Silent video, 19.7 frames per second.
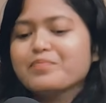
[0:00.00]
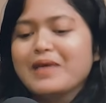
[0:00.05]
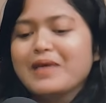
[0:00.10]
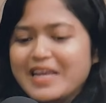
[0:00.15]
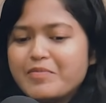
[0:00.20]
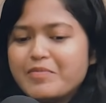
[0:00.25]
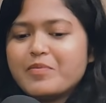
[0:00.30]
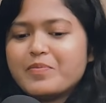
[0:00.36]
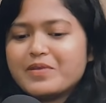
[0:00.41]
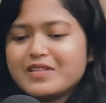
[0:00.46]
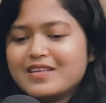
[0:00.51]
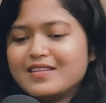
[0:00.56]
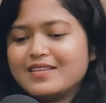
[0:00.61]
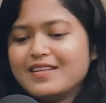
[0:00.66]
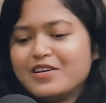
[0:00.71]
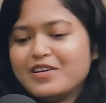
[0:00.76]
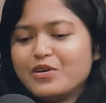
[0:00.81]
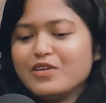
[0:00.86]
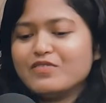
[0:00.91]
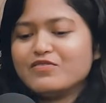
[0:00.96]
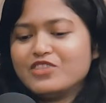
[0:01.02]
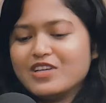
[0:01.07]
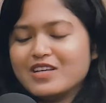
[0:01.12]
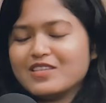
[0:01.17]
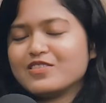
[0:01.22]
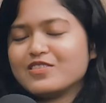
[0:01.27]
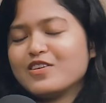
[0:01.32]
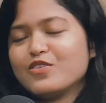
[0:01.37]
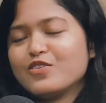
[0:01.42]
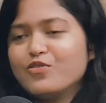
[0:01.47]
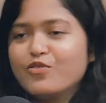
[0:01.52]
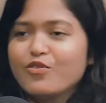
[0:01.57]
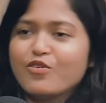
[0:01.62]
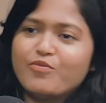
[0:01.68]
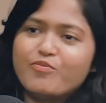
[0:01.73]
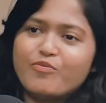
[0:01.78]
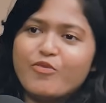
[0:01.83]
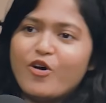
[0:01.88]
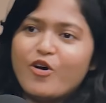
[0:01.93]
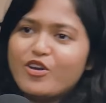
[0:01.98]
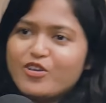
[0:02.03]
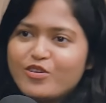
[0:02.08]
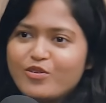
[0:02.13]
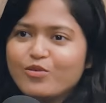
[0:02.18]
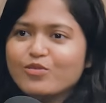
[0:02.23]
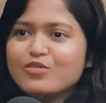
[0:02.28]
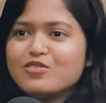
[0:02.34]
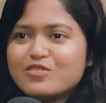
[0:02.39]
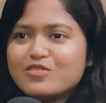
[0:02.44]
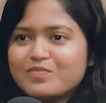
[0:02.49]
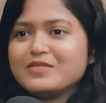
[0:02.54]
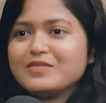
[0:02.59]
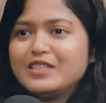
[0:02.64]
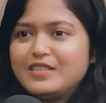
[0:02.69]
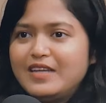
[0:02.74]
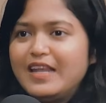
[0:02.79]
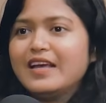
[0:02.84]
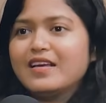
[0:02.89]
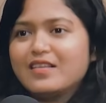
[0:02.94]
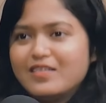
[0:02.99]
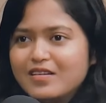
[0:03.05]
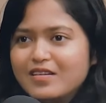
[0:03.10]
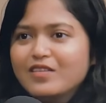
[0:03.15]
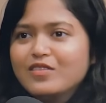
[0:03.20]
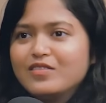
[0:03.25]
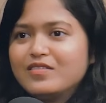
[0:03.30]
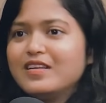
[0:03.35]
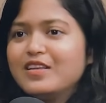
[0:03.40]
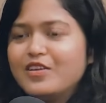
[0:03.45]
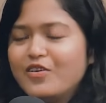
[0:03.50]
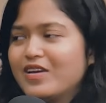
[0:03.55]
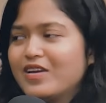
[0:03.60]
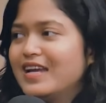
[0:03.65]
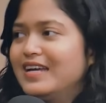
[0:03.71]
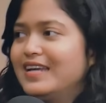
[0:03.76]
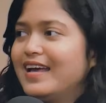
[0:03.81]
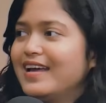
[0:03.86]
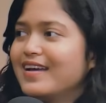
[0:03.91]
many people think that you have just done good boy roles, like in your entire